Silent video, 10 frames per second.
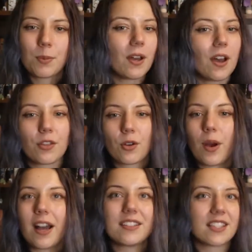But
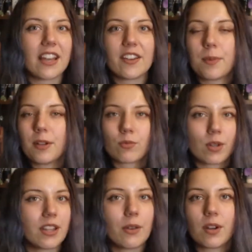otherwise, I have been
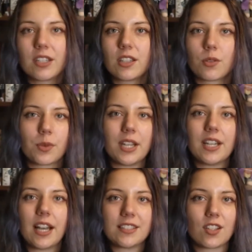really wanting to
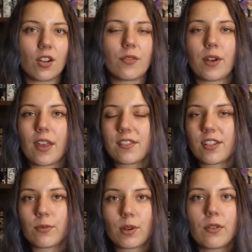read A Song of
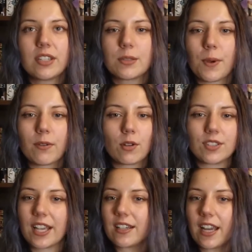Wraiths and Ruins by
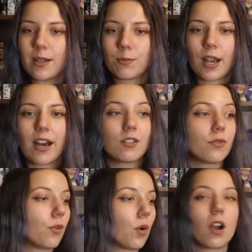Roseanne A. Brown
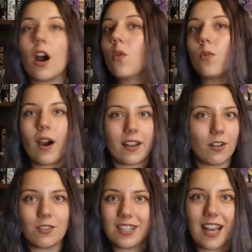for a
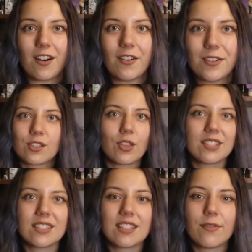while now. So
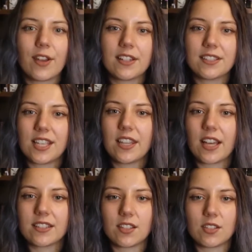this is a fantasy
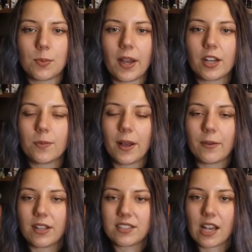that is inspired
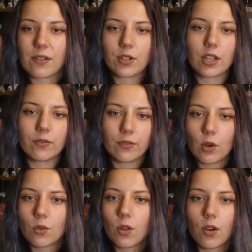by West African
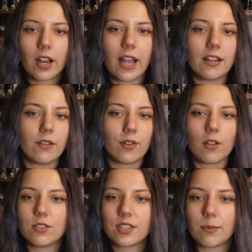folklore, and it
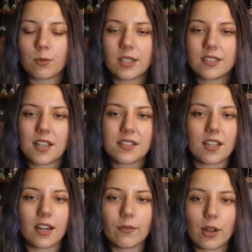follows a
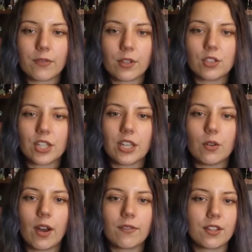princess and a
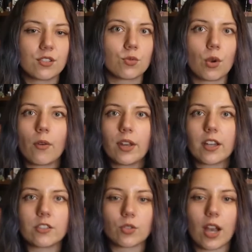refugee who have this
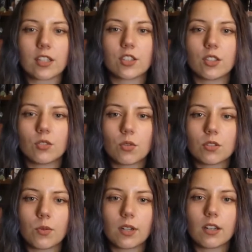growing attraction
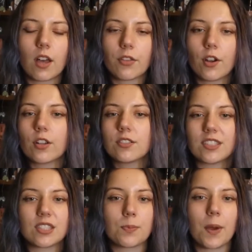towards one another
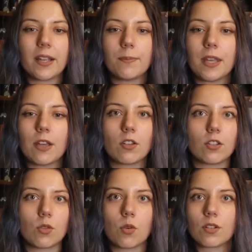despite being
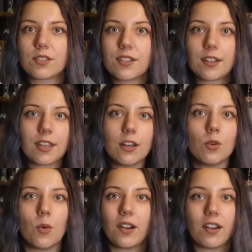on the course to
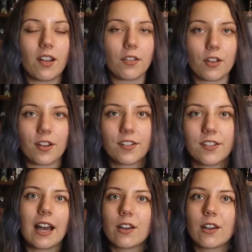kill one another.